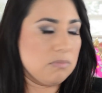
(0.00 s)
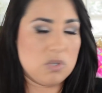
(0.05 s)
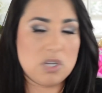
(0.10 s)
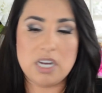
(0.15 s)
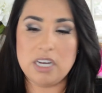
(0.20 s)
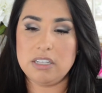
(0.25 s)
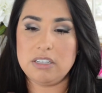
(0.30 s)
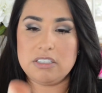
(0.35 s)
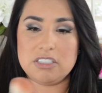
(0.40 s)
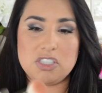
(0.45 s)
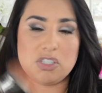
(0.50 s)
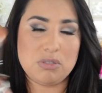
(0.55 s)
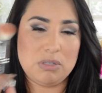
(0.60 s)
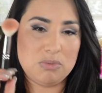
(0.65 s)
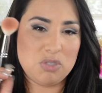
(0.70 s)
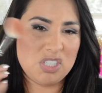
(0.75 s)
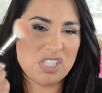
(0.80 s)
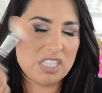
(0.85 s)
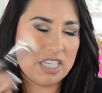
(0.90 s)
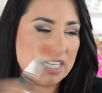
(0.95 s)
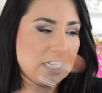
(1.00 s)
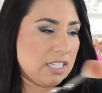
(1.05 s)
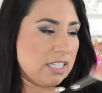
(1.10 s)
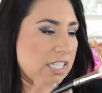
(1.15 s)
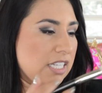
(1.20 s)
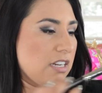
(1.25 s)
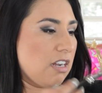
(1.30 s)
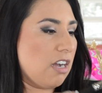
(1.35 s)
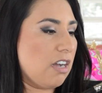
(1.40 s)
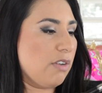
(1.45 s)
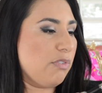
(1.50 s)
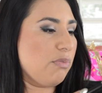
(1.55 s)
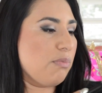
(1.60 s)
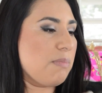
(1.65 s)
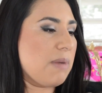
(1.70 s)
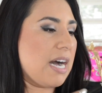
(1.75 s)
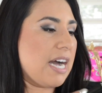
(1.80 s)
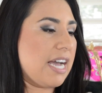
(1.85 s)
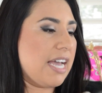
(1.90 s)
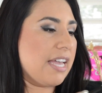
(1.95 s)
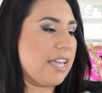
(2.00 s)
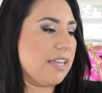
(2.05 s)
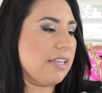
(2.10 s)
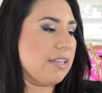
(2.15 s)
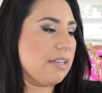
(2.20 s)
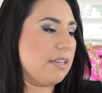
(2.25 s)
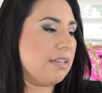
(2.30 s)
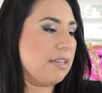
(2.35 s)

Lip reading: color. So I'm just going to clean off my